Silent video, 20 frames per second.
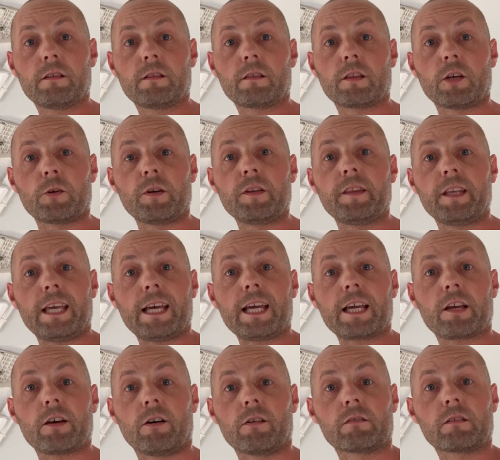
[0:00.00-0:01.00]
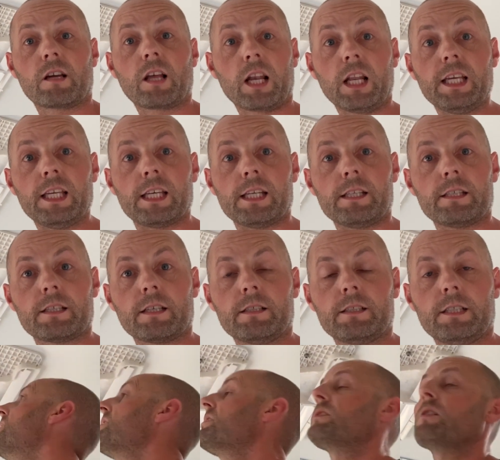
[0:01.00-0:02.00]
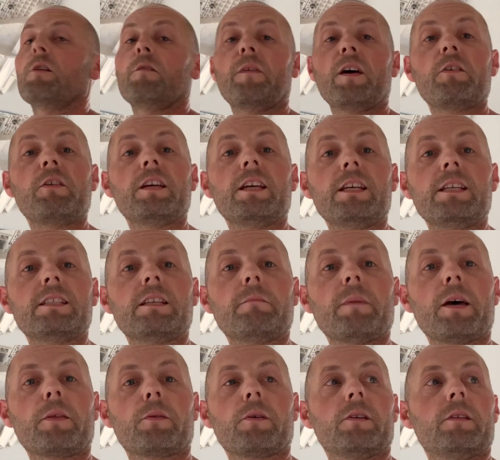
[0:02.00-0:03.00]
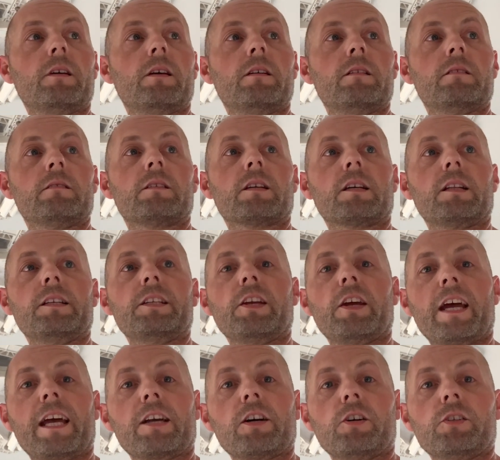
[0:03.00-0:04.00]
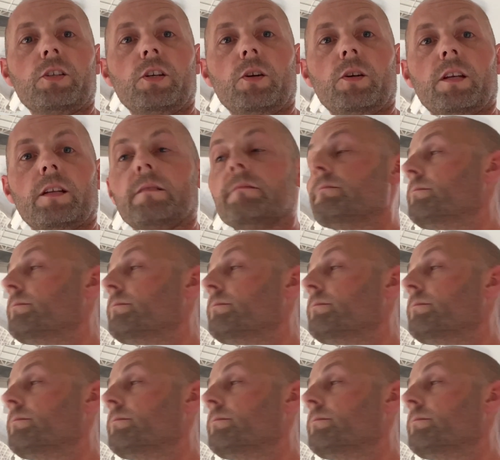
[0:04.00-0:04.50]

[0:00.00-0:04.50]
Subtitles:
that are in the aircon cleaned. So a very easy method to clean your aircon unit.